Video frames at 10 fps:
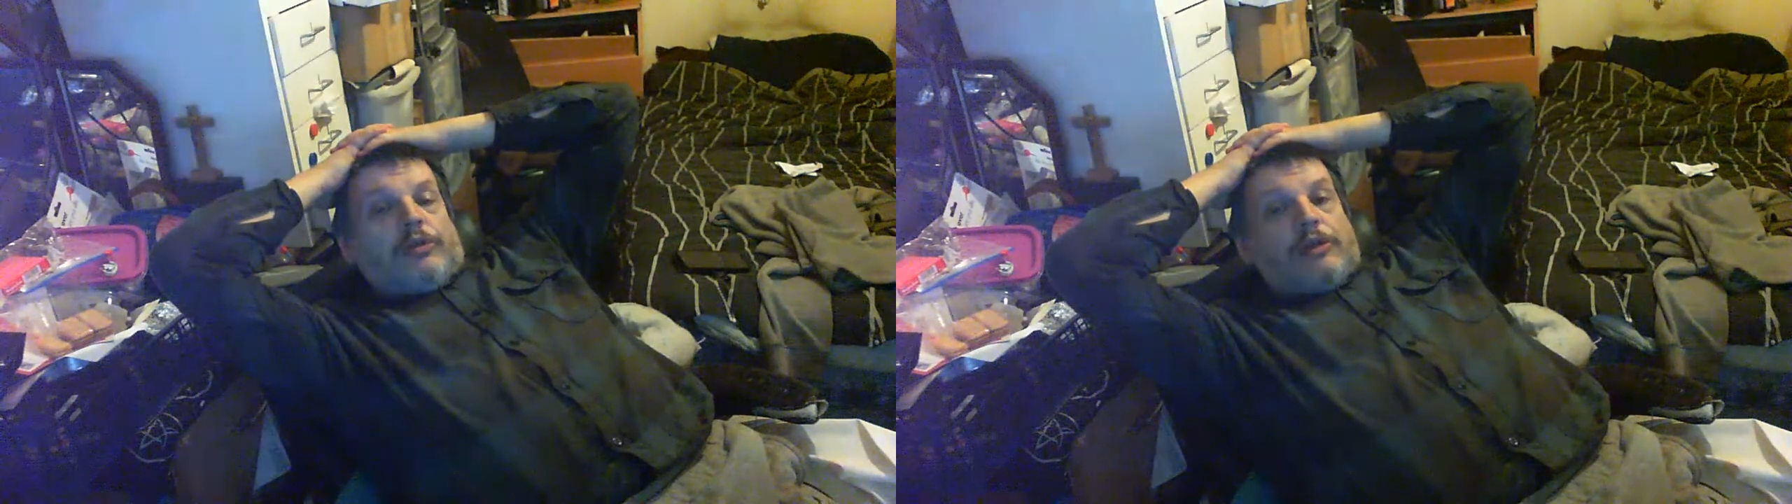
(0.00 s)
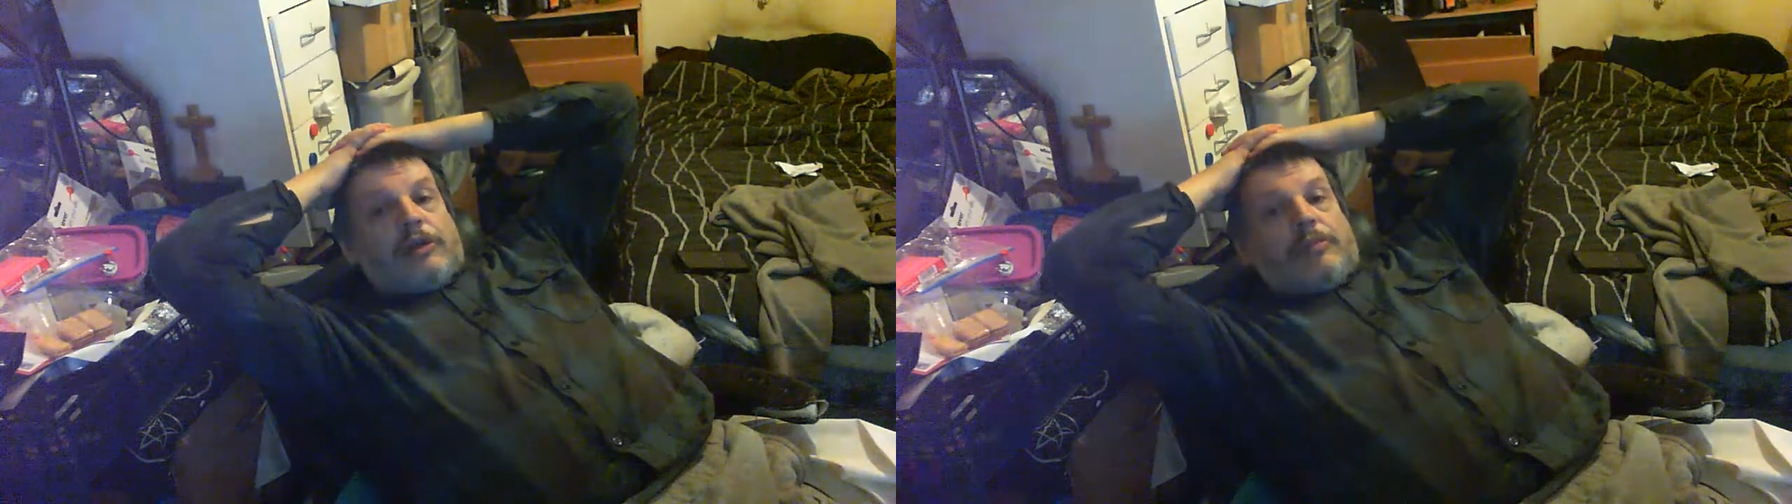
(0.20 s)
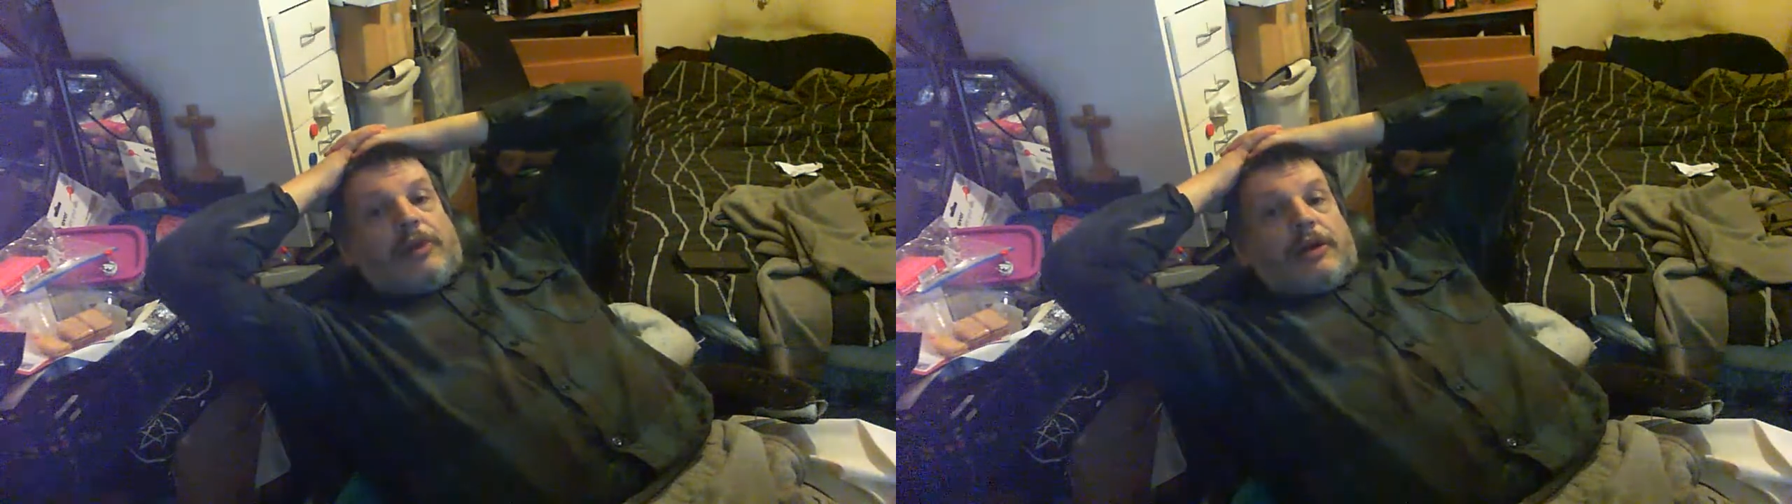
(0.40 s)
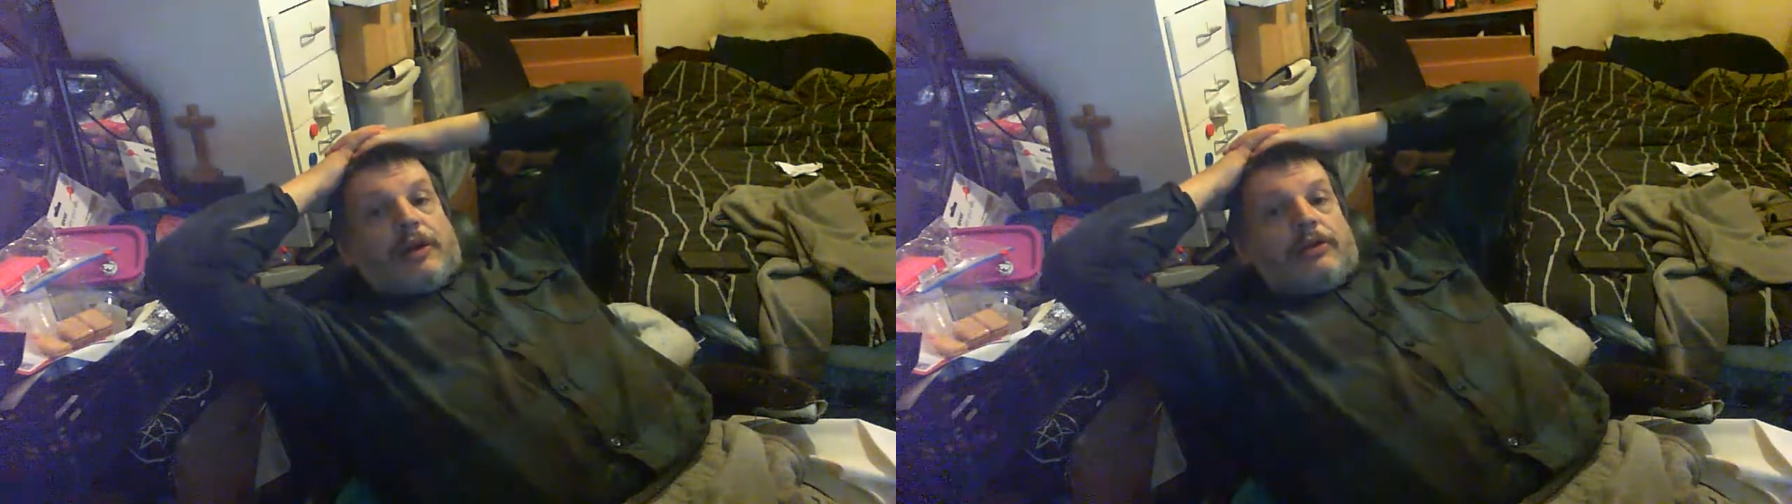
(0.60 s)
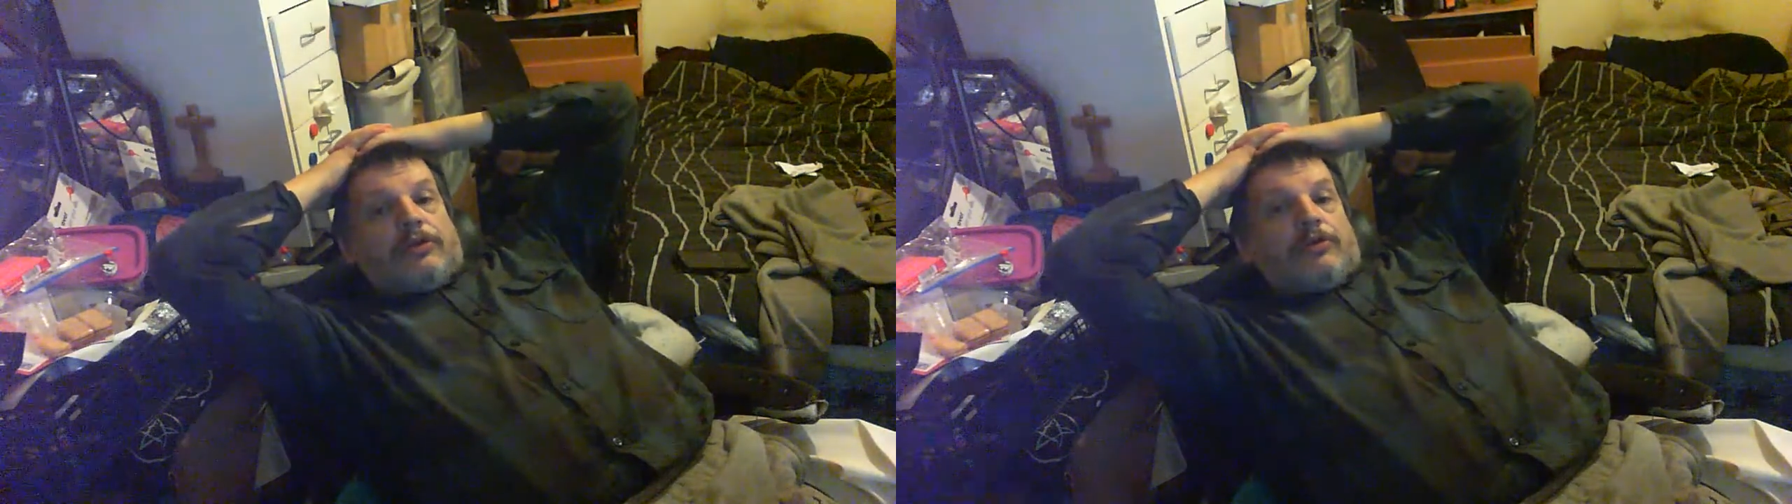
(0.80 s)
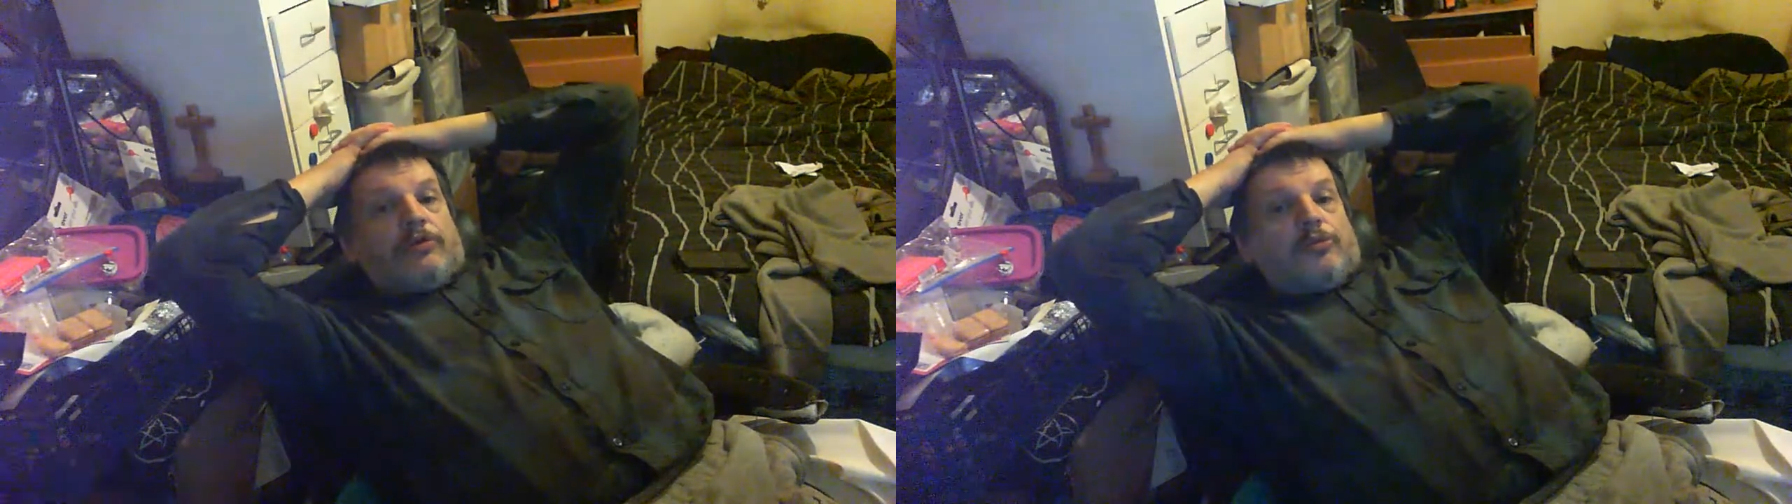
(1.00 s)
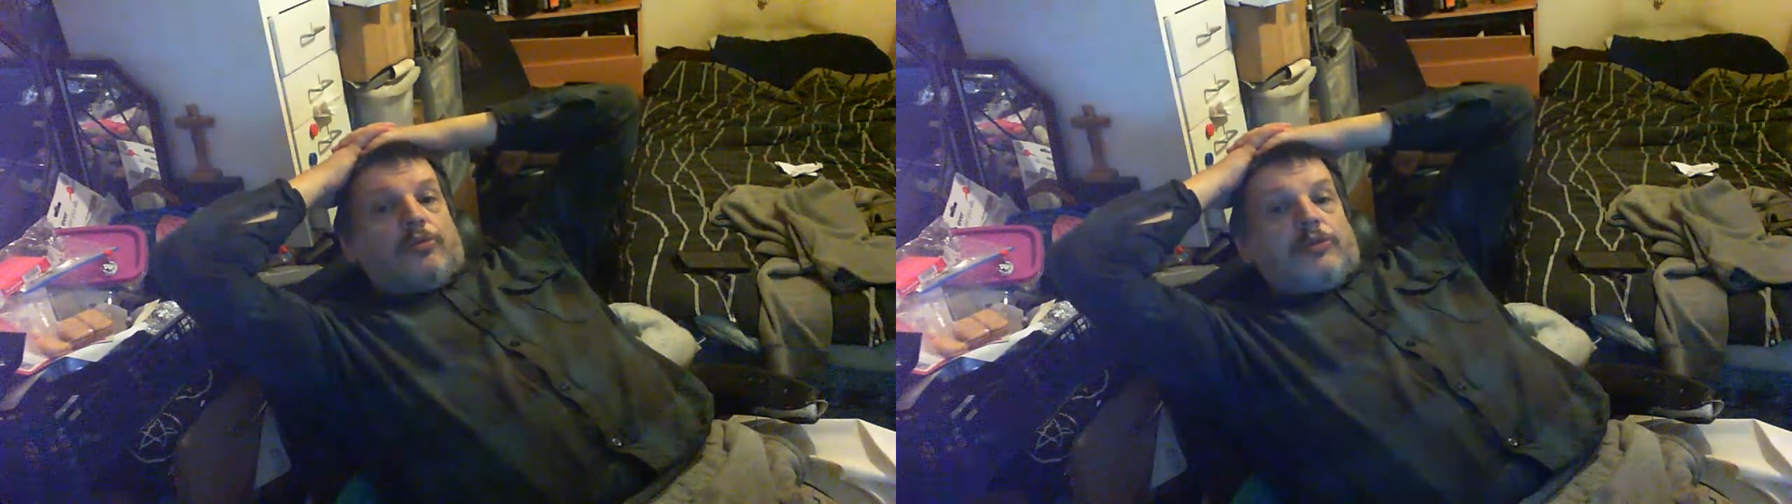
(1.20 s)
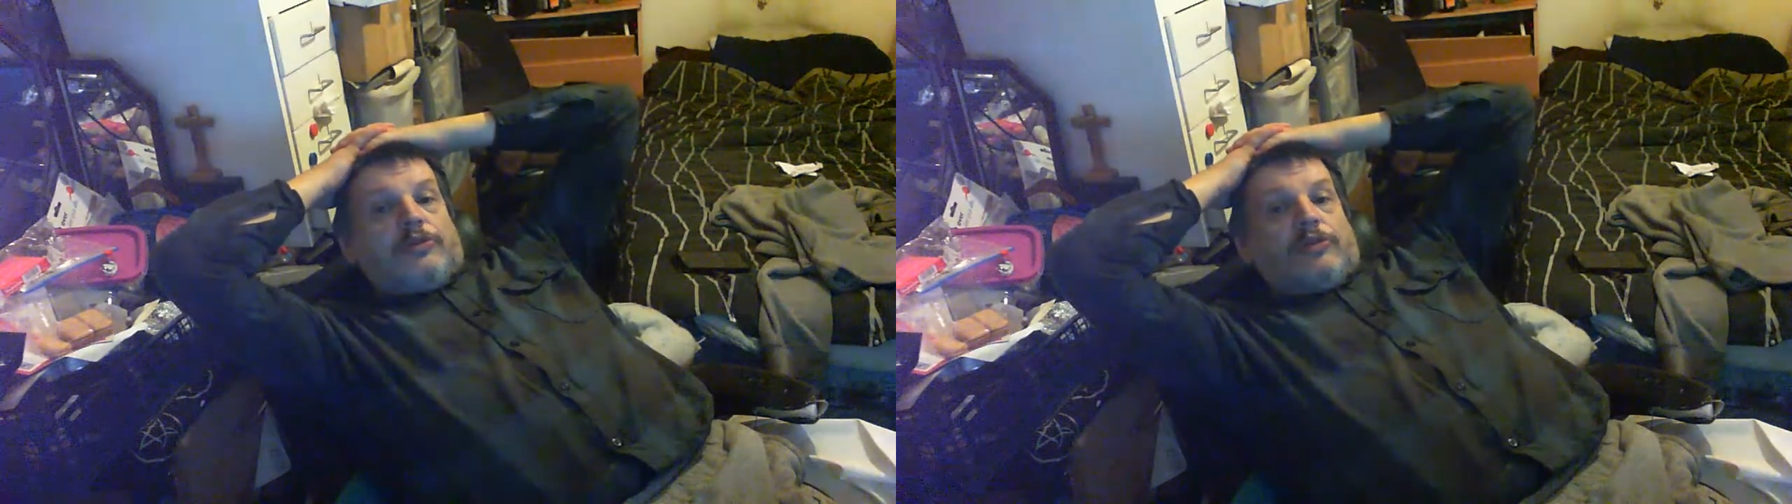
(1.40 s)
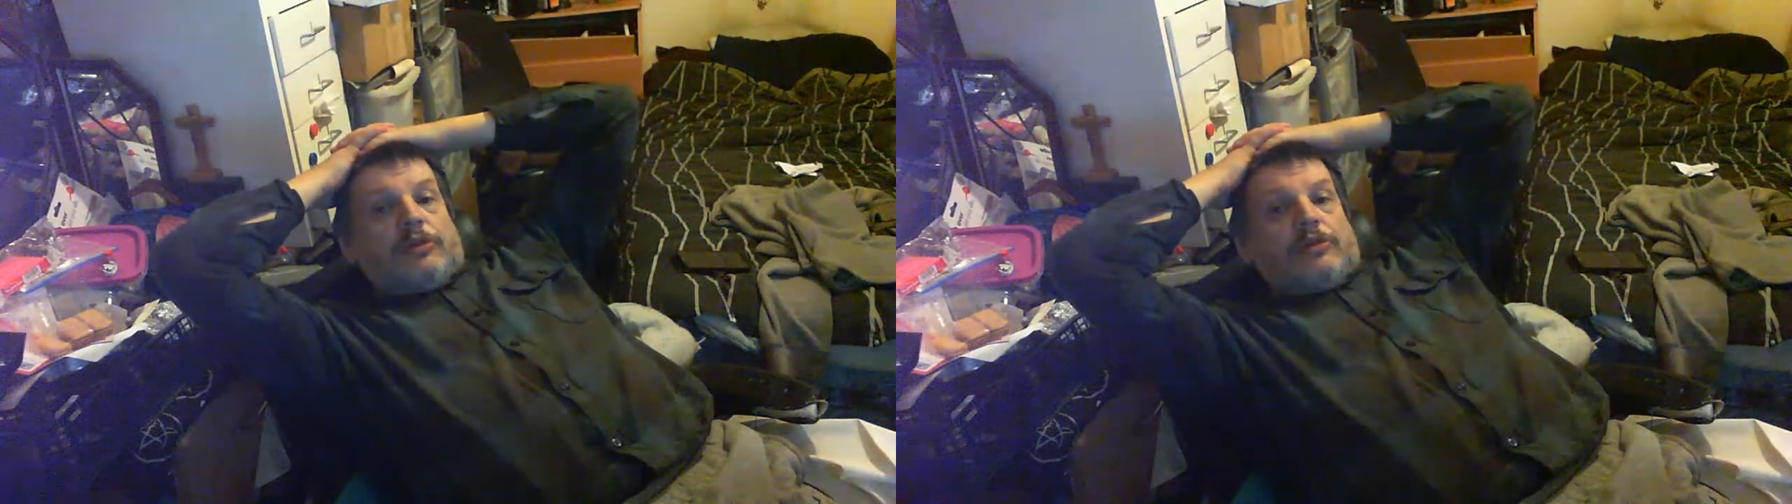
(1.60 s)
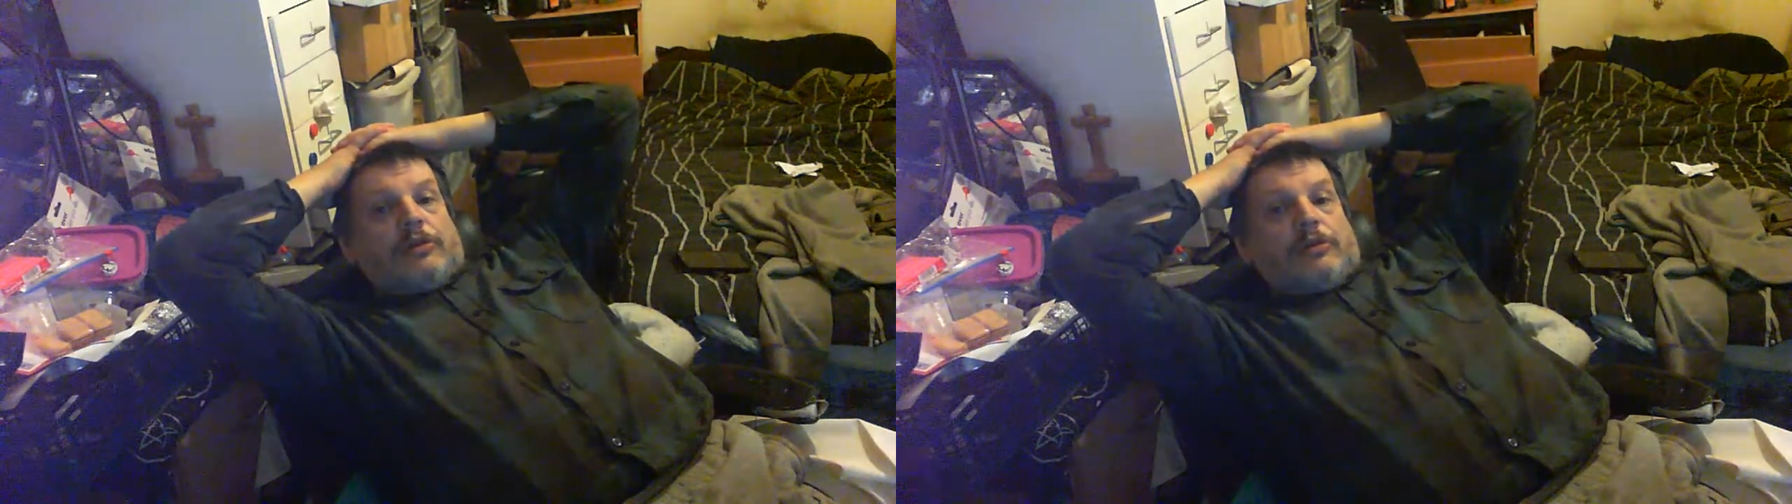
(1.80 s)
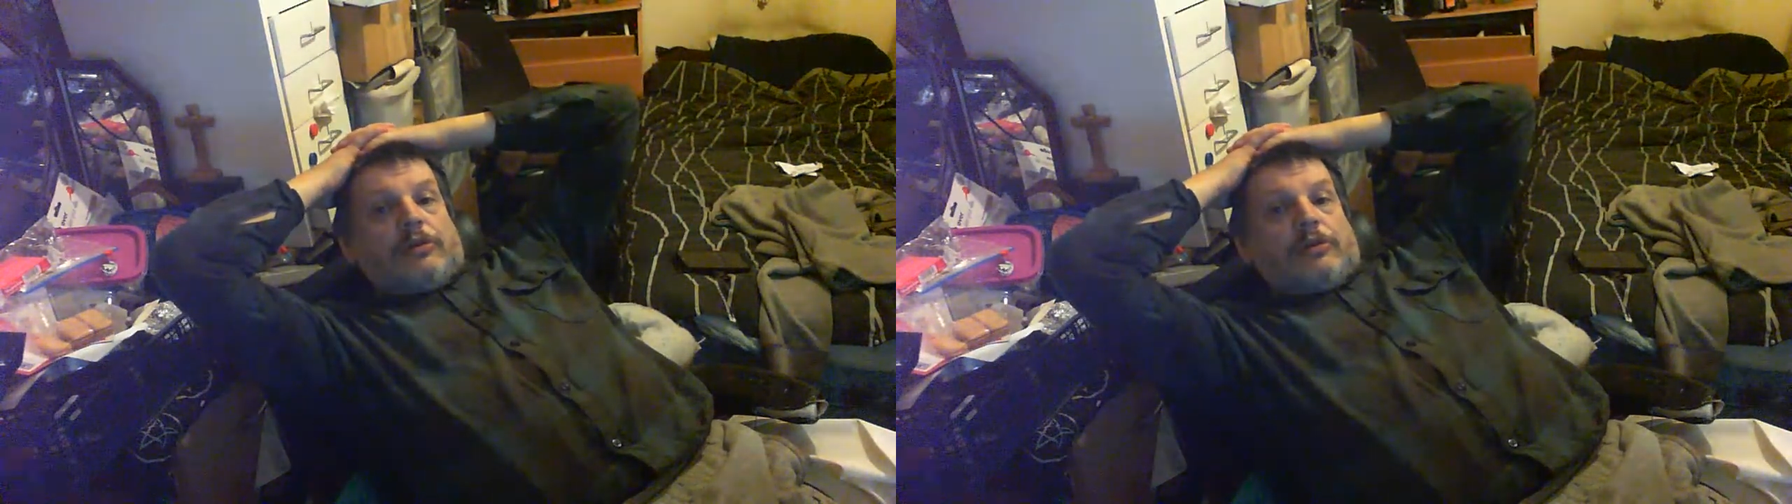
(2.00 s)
I can get back out and do some more milk detecting.